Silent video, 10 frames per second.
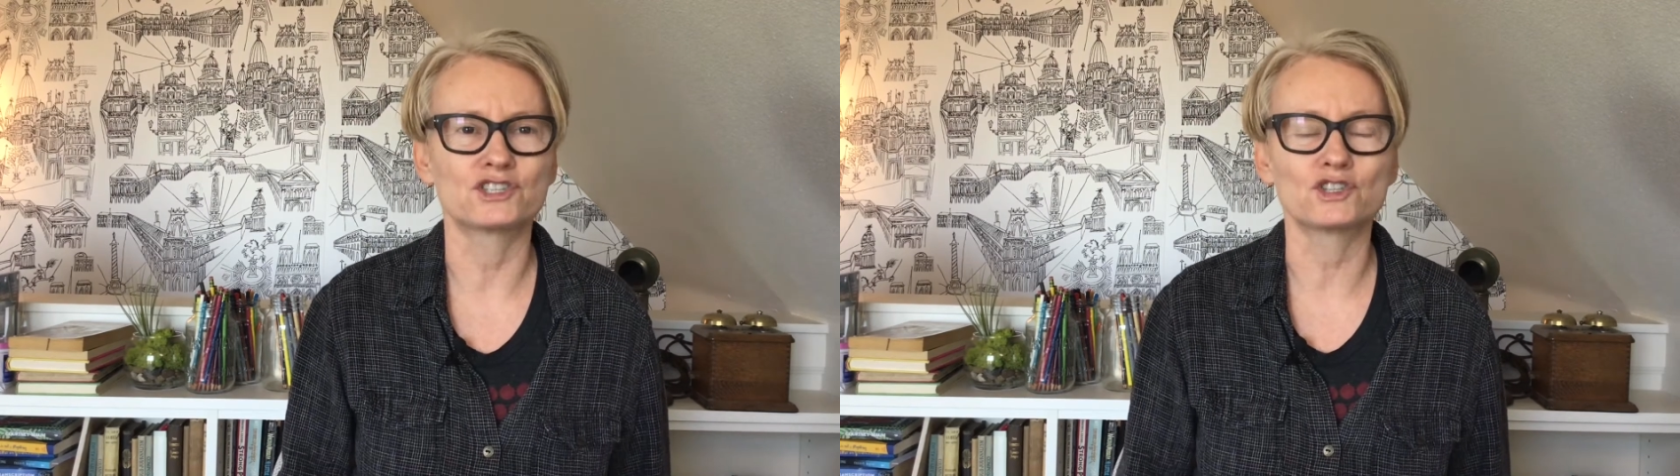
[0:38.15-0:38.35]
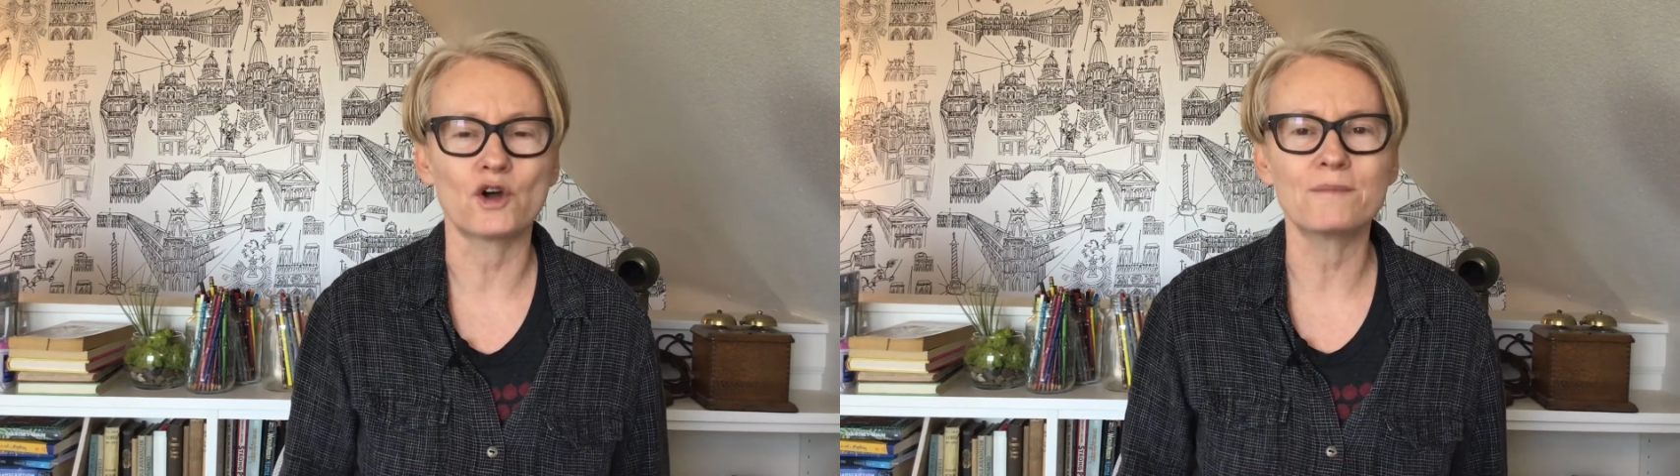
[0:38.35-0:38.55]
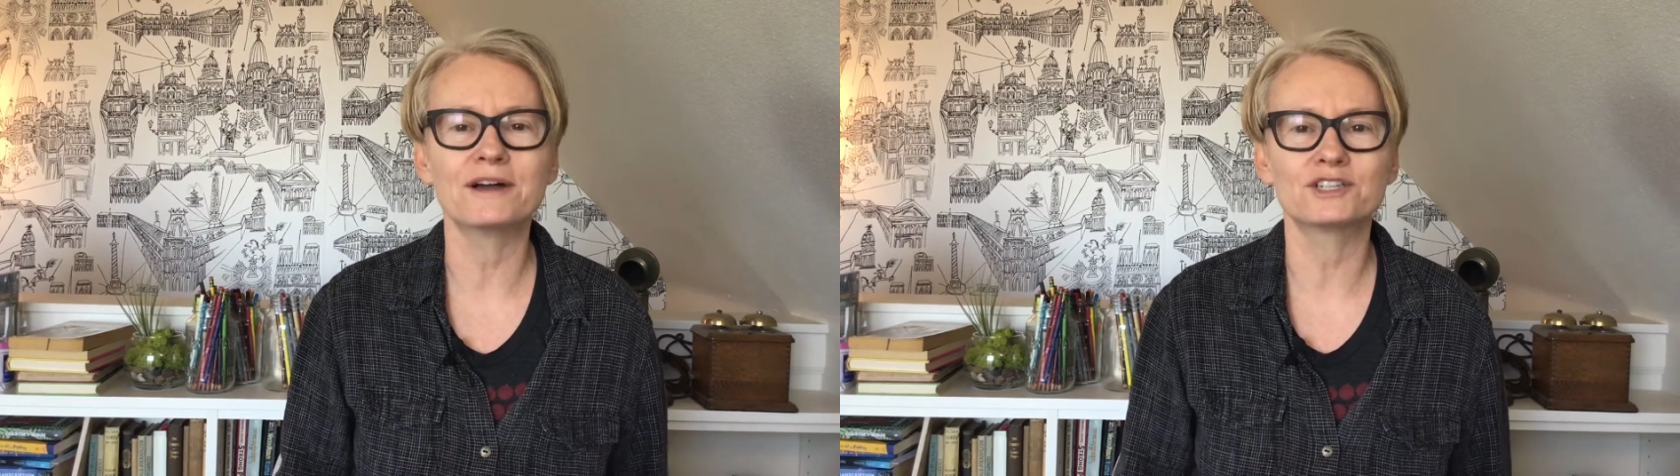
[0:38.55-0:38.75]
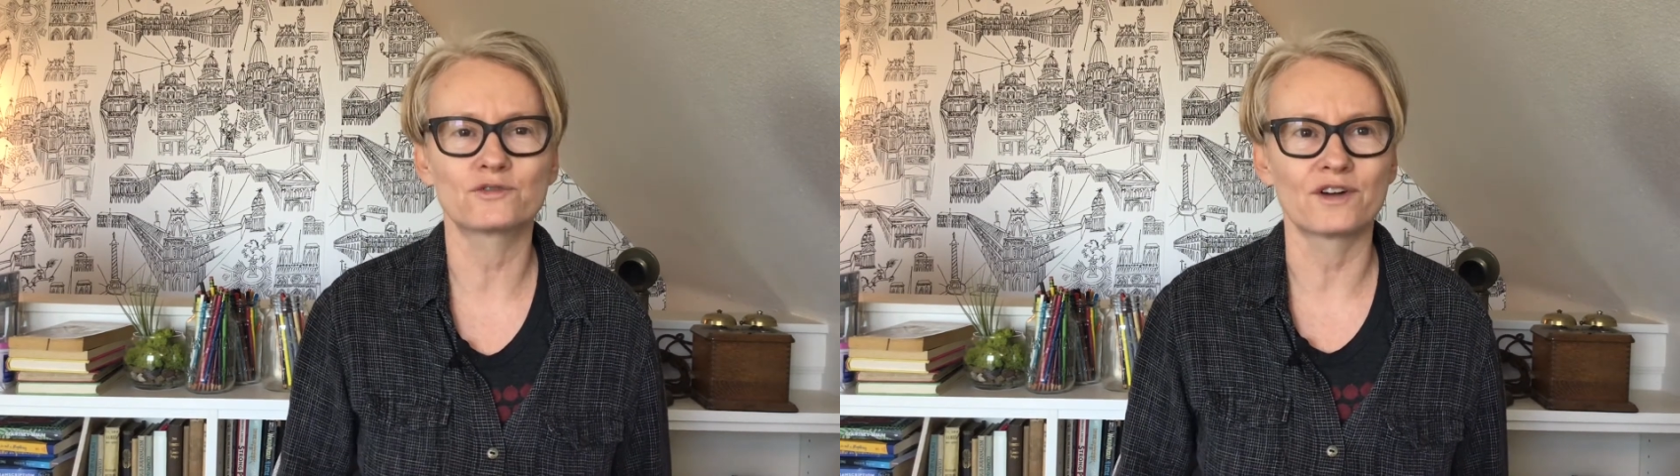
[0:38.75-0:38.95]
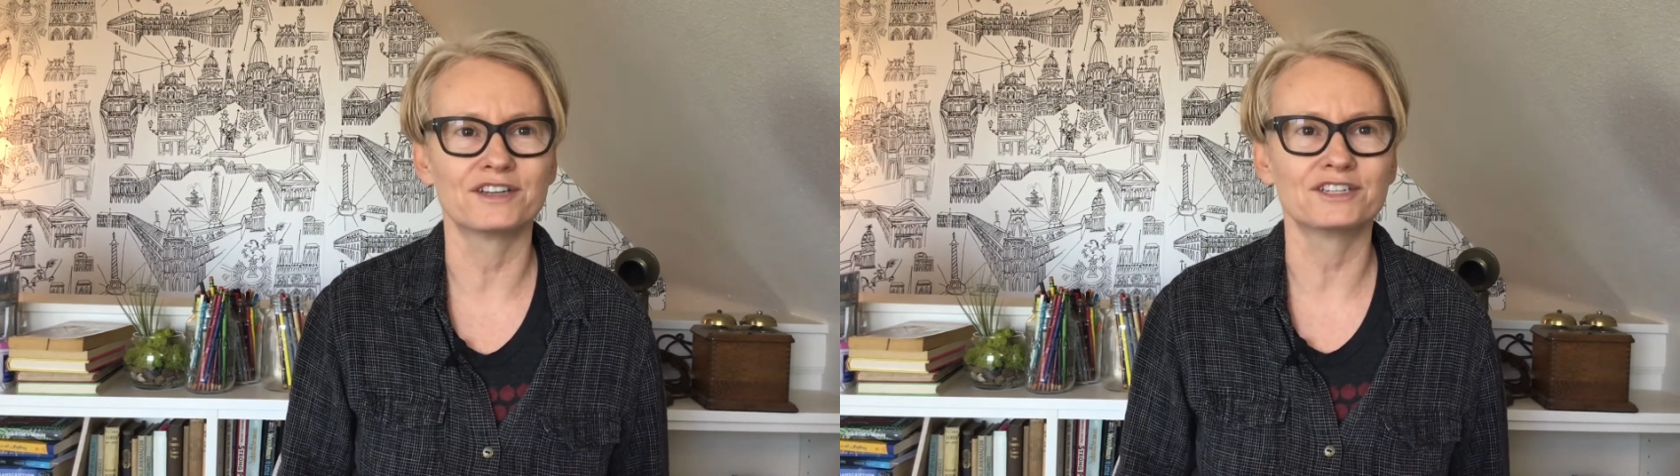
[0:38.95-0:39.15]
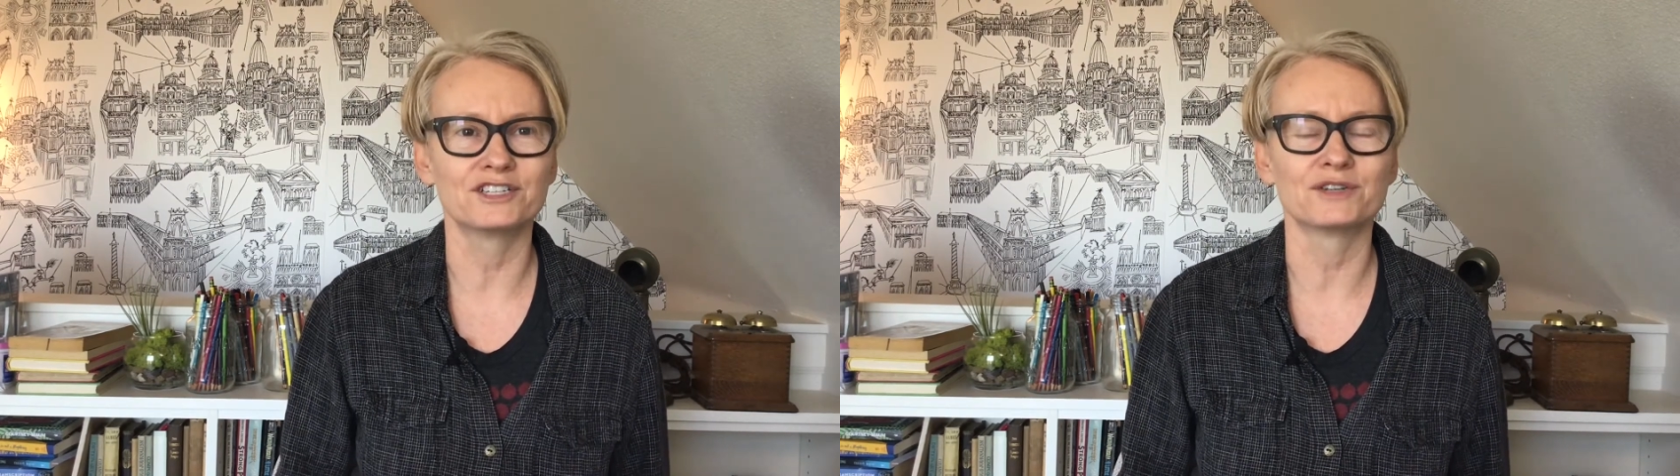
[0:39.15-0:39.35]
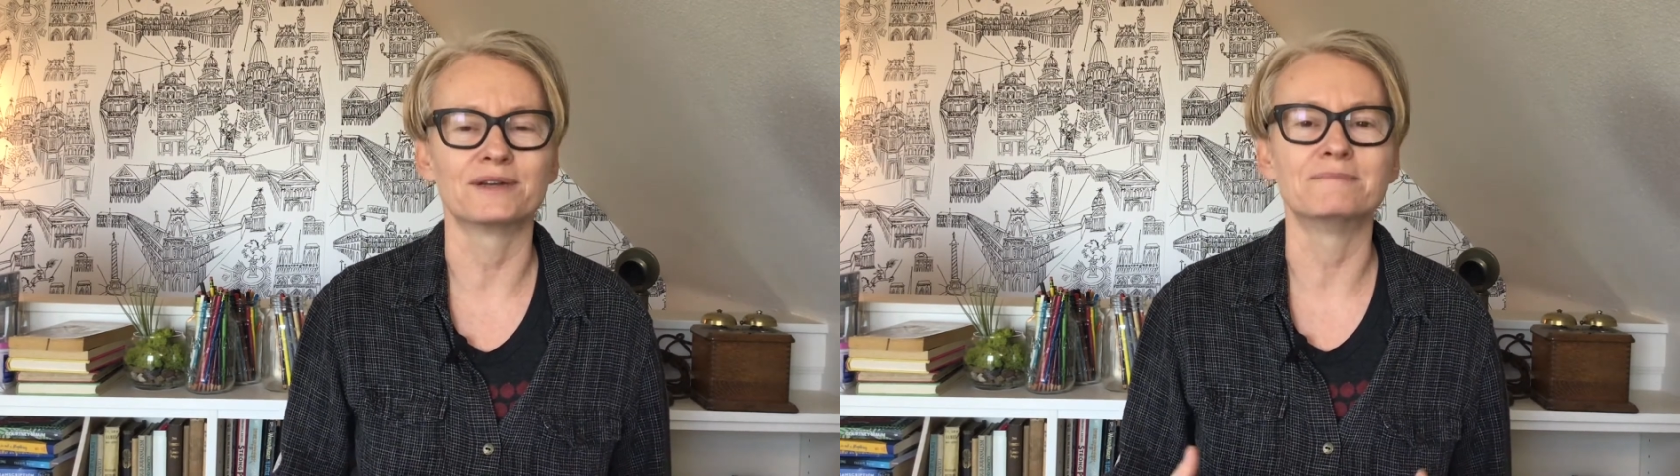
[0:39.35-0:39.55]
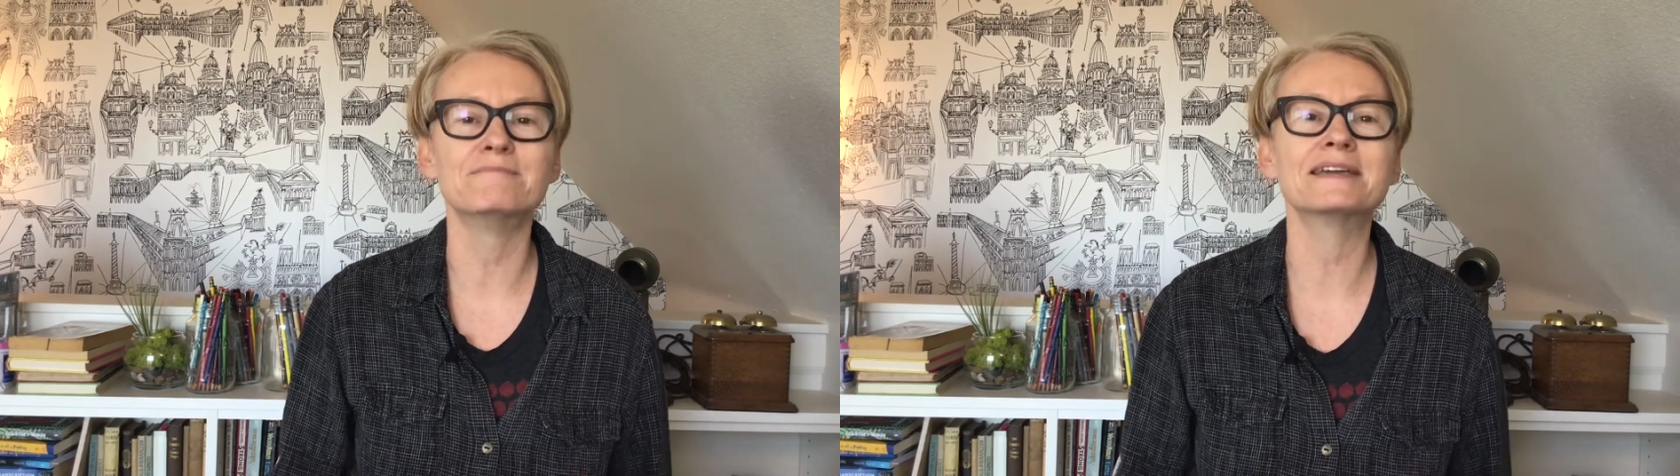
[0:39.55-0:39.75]
so much fun to do
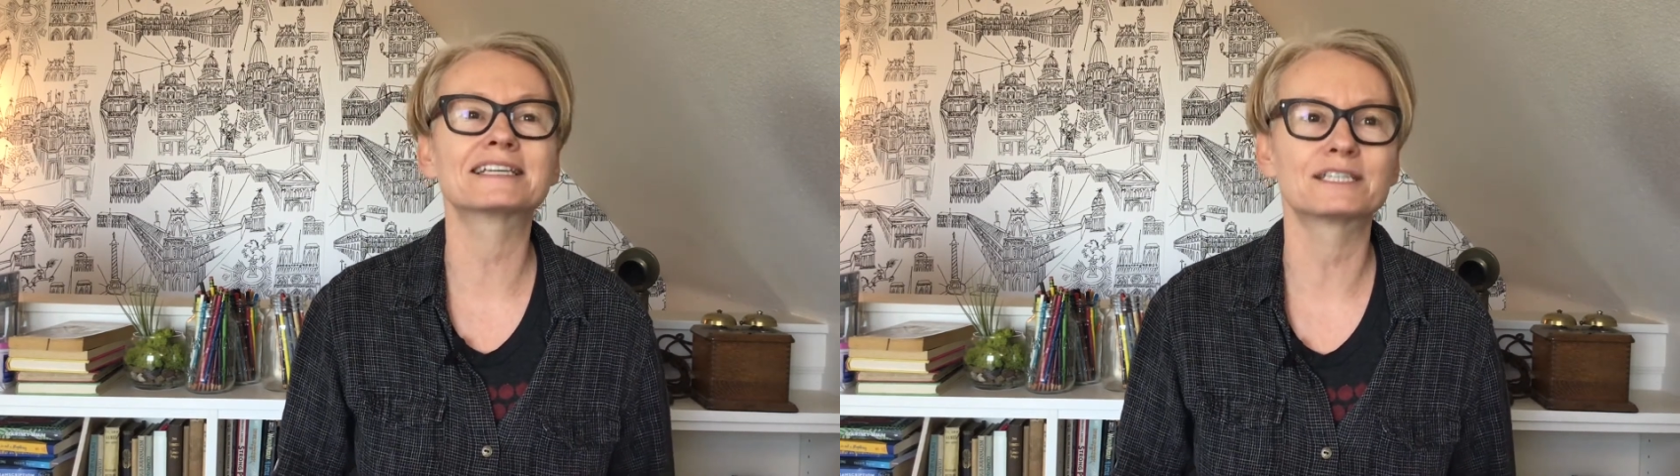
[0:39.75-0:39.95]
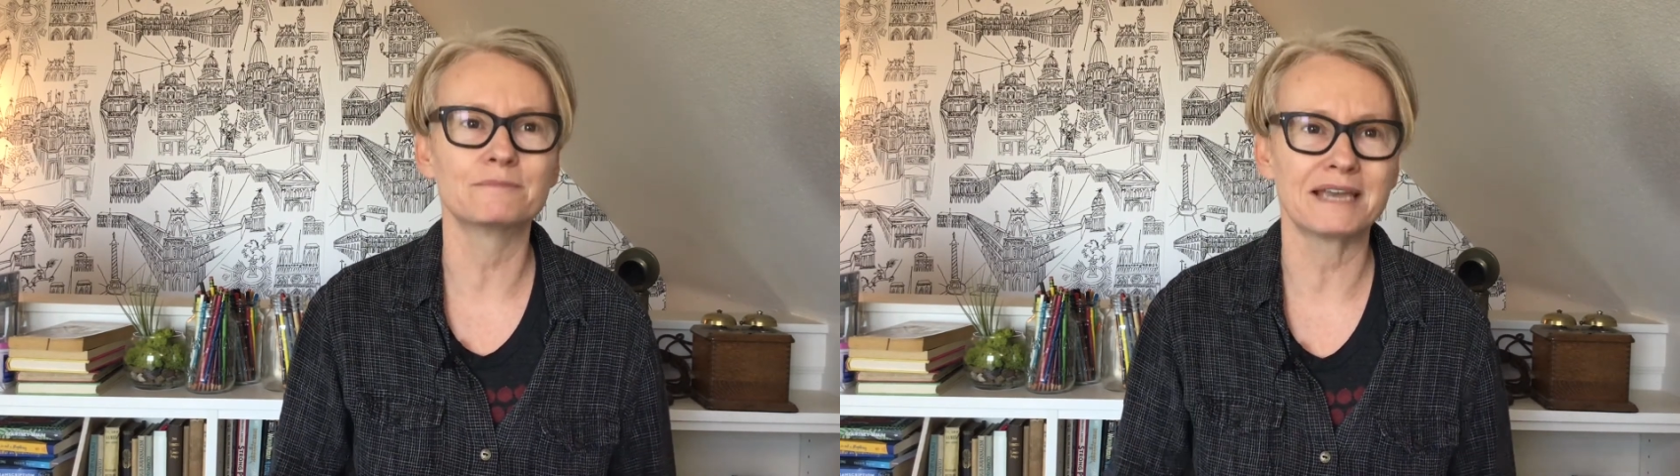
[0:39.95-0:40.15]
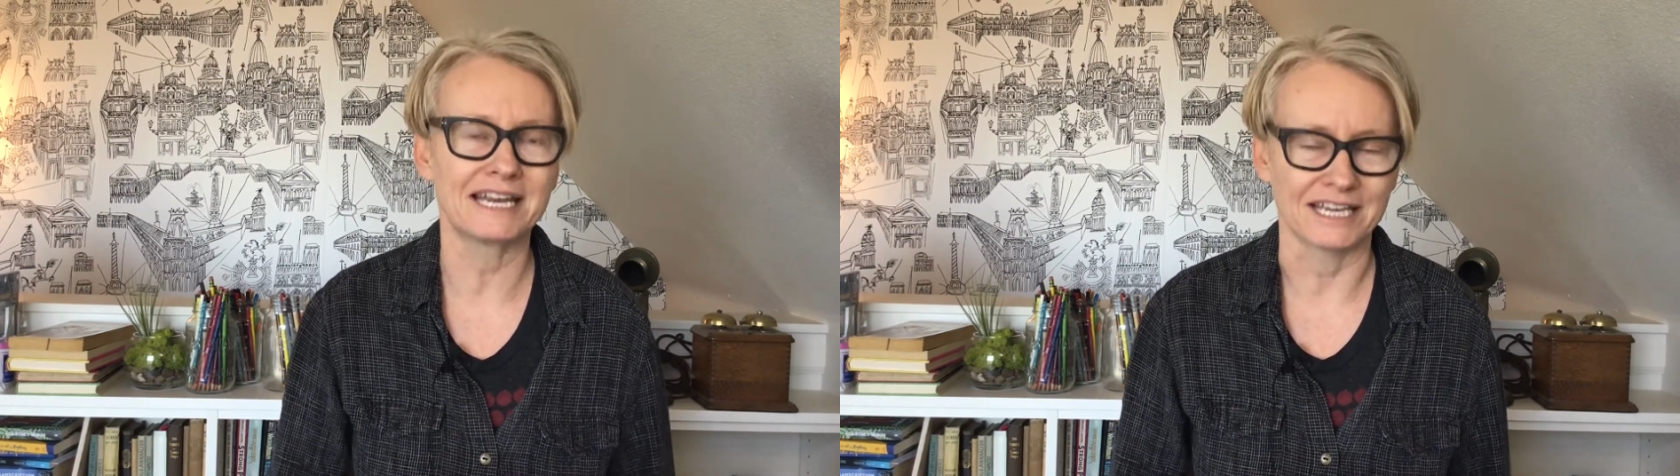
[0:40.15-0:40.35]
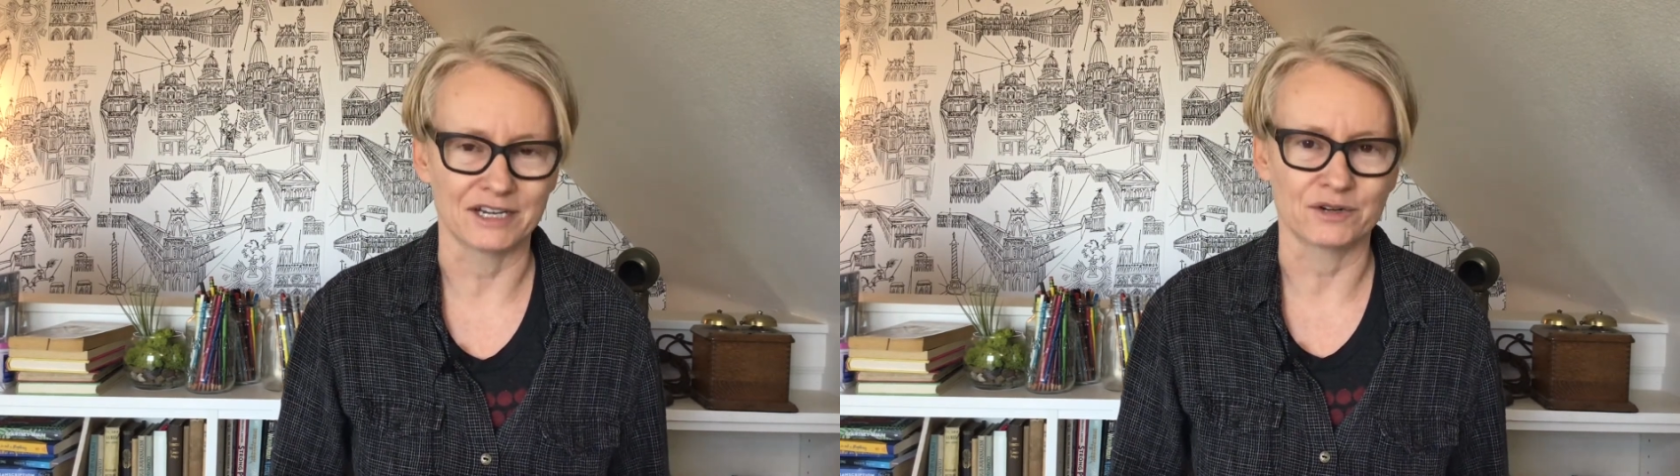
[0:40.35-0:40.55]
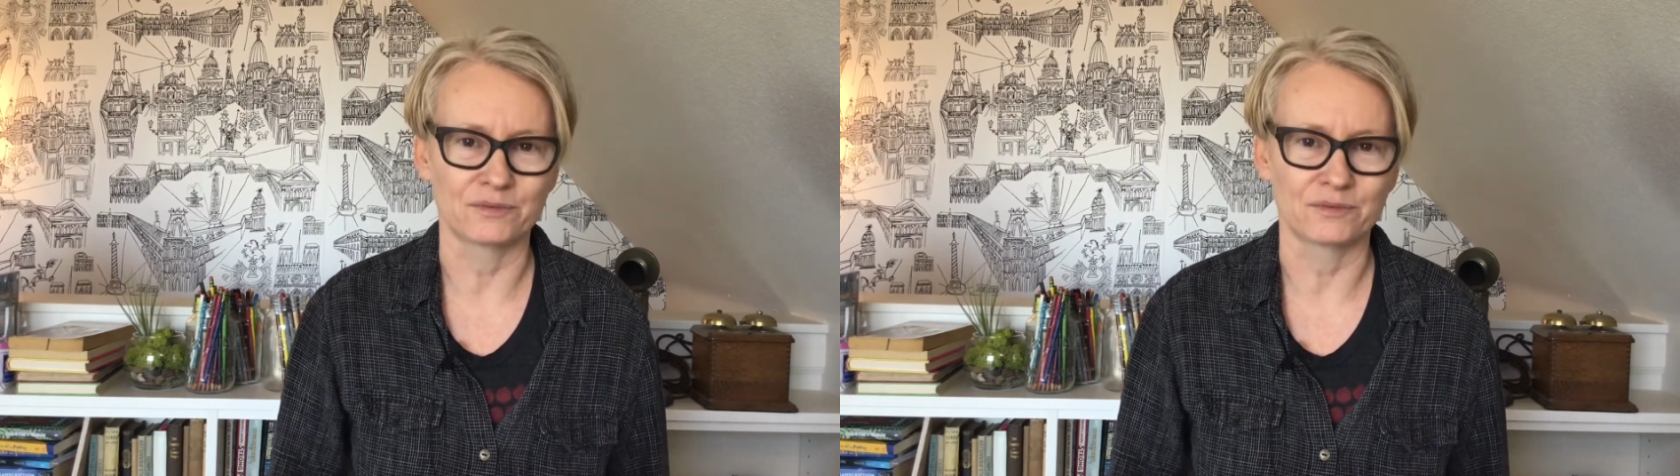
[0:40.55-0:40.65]
in mixed media,